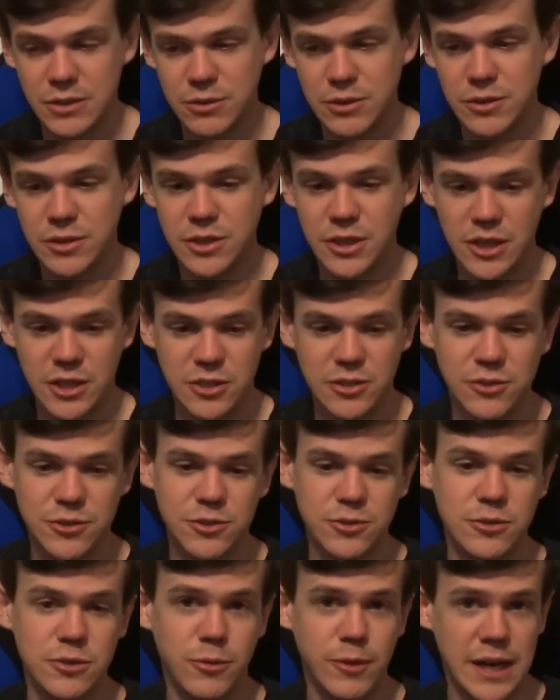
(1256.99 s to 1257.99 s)
So either Dark
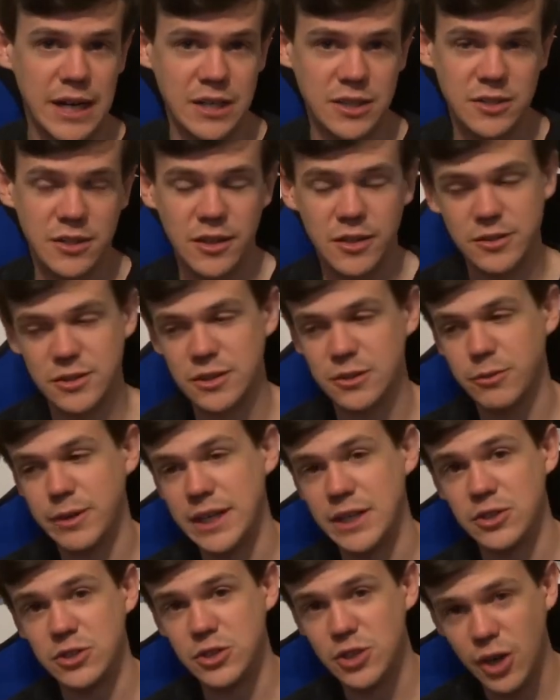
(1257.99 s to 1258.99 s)
Souls 2 or Watch Dogs, and the
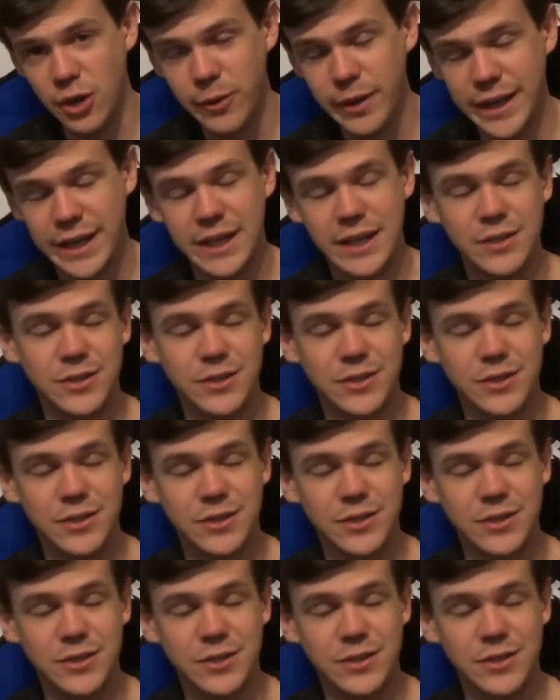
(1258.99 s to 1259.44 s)
way it's going,